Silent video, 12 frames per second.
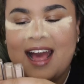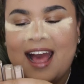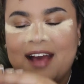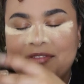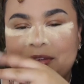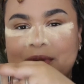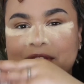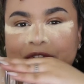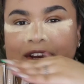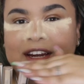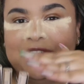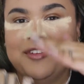I have them in
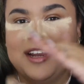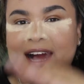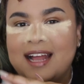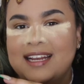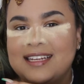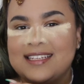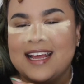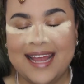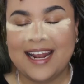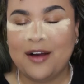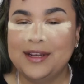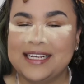3 different colors,
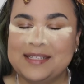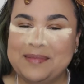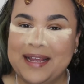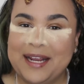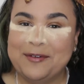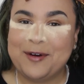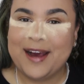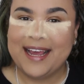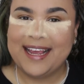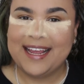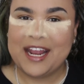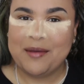and I will explain
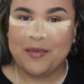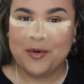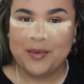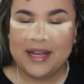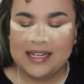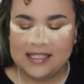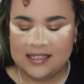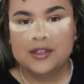why in a moment.